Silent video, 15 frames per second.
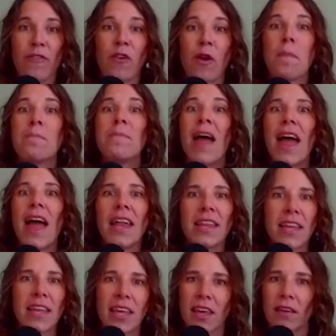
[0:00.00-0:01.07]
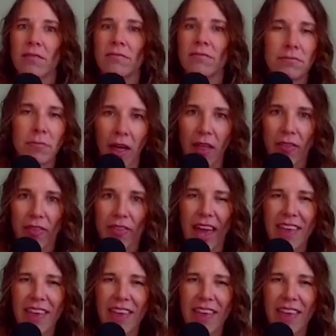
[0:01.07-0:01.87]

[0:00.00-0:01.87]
for many months.